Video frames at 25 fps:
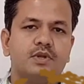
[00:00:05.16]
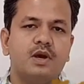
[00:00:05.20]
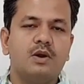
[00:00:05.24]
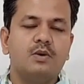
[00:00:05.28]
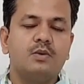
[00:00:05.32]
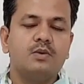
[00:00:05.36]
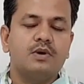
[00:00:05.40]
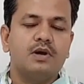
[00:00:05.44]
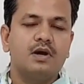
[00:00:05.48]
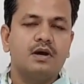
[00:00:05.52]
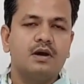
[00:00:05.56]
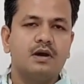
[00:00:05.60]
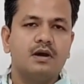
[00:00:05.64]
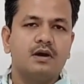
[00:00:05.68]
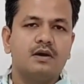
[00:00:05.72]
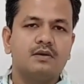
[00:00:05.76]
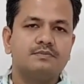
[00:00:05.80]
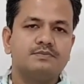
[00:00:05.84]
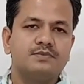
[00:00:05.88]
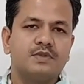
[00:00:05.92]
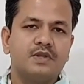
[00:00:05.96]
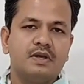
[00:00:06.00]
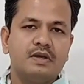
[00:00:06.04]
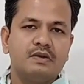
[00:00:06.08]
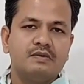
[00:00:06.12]
now
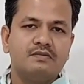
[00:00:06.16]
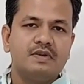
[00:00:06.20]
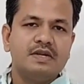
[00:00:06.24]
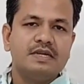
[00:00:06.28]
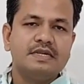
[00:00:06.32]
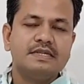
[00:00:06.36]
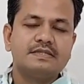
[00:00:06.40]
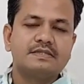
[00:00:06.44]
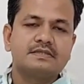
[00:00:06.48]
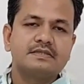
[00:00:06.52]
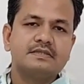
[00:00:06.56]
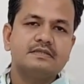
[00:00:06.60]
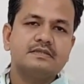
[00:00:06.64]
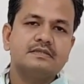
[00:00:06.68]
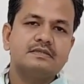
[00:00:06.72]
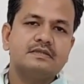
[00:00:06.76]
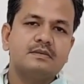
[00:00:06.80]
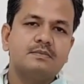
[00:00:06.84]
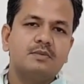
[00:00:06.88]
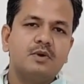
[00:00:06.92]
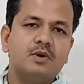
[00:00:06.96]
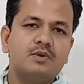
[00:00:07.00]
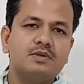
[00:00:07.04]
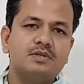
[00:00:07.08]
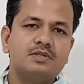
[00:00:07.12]
we'll discuss
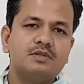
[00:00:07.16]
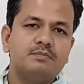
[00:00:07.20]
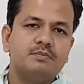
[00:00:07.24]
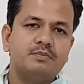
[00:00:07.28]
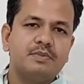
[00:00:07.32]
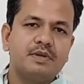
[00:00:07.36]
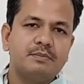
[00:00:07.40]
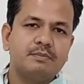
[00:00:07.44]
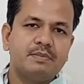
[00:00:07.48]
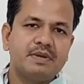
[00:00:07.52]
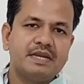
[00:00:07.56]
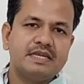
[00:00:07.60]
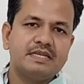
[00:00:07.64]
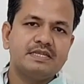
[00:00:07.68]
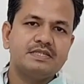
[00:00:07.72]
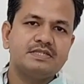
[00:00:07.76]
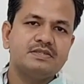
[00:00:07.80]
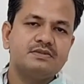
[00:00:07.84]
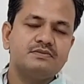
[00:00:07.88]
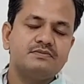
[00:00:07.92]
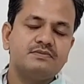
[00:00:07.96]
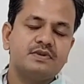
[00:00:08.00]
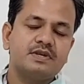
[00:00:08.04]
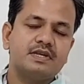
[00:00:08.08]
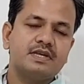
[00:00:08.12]
about the
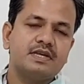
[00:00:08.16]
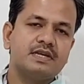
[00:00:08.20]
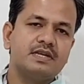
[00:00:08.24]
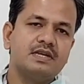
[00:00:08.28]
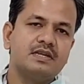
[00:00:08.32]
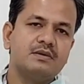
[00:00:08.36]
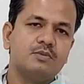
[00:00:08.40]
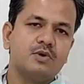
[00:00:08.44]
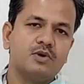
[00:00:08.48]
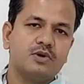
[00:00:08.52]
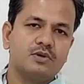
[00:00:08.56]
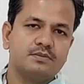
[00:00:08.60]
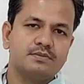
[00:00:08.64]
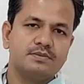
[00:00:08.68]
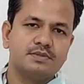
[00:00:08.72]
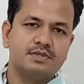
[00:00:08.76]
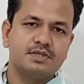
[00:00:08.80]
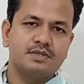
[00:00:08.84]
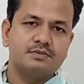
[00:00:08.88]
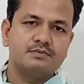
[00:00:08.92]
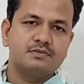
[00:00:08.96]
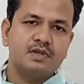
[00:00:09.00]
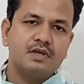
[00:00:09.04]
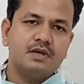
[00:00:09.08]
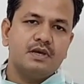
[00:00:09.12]
preparation for kidney biopsy.
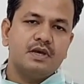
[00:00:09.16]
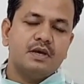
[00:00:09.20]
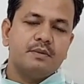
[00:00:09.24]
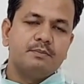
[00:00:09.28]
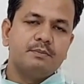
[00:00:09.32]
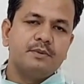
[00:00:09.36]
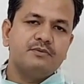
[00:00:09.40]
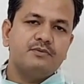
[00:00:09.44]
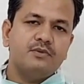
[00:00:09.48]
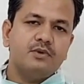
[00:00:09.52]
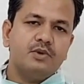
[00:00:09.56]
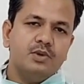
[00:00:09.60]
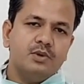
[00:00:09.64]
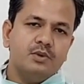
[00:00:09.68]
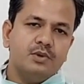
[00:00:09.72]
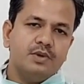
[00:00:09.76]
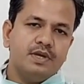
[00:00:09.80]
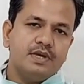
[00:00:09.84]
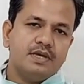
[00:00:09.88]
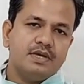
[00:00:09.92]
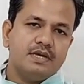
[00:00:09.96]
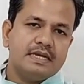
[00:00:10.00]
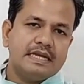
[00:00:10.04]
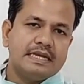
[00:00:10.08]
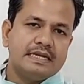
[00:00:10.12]
Before
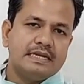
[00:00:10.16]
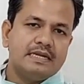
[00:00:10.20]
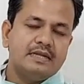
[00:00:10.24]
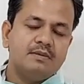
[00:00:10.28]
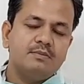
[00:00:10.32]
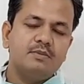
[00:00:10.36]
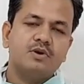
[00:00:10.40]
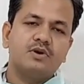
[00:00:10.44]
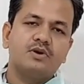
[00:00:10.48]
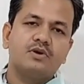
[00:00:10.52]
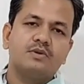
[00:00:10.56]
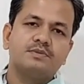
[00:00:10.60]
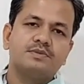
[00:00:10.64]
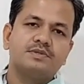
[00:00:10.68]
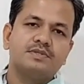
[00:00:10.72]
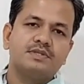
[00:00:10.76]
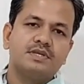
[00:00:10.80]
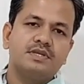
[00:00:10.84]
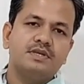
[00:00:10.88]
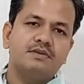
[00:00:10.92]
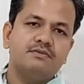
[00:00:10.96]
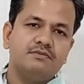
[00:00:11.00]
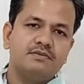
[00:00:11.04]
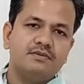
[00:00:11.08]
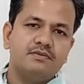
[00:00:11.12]
doing a kidney
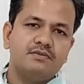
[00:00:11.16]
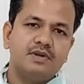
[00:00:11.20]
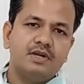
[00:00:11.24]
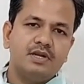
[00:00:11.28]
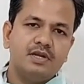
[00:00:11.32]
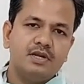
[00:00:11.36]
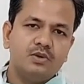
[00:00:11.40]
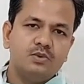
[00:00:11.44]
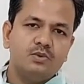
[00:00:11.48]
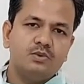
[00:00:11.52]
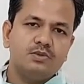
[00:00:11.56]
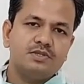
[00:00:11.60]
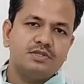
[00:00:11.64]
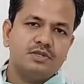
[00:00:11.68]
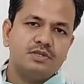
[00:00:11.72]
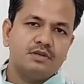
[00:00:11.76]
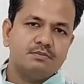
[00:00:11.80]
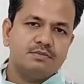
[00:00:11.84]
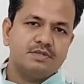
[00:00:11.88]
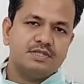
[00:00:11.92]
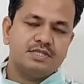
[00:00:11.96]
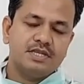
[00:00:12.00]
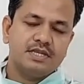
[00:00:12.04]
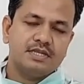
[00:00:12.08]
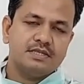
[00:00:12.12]
biopsy, we will do
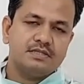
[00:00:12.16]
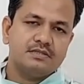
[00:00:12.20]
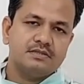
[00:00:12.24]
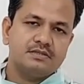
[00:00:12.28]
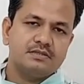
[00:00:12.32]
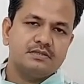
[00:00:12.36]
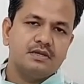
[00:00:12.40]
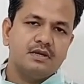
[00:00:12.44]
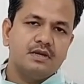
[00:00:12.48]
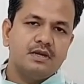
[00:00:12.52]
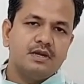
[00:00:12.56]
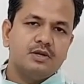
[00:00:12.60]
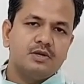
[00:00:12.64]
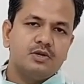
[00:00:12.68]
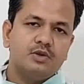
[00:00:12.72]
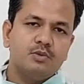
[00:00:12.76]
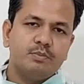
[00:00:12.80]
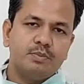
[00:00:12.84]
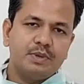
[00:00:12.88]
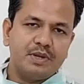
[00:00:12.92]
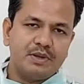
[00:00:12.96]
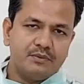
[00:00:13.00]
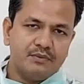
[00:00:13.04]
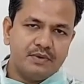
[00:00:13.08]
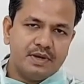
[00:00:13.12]
some checks to
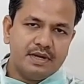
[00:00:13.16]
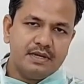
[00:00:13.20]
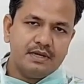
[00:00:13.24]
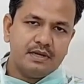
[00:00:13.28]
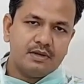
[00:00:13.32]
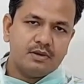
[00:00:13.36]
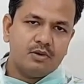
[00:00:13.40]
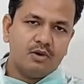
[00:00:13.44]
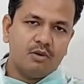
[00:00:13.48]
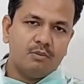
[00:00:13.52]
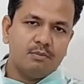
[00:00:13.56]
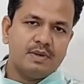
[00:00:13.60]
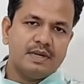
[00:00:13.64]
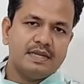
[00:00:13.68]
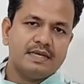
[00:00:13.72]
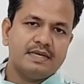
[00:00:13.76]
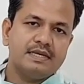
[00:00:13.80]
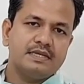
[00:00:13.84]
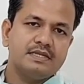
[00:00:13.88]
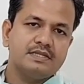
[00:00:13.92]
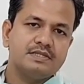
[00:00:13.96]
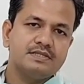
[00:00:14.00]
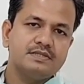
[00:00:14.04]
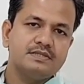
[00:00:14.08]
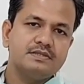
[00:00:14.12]
prevent
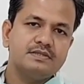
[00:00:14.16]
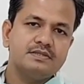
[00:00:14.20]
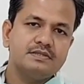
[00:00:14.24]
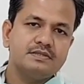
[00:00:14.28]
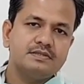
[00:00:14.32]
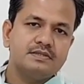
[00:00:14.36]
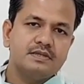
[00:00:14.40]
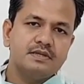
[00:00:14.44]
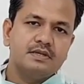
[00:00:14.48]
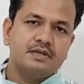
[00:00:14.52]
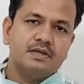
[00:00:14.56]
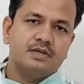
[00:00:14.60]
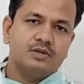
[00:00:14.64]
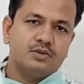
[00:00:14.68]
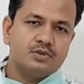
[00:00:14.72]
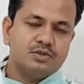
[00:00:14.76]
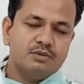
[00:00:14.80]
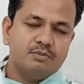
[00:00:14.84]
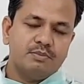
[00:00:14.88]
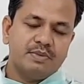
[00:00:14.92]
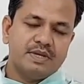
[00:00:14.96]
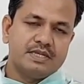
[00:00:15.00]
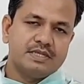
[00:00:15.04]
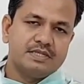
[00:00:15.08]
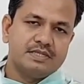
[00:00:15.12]
complications to the
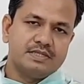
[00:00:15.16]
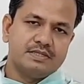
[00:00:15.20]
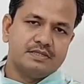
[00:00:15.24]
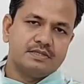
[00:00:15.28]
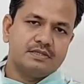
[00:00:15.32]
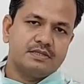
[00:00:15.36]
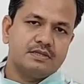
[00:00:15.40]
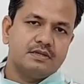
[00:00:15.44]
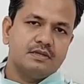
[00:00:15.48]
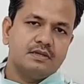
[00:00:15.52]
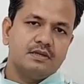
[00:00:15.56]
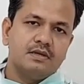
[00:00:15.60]
patient.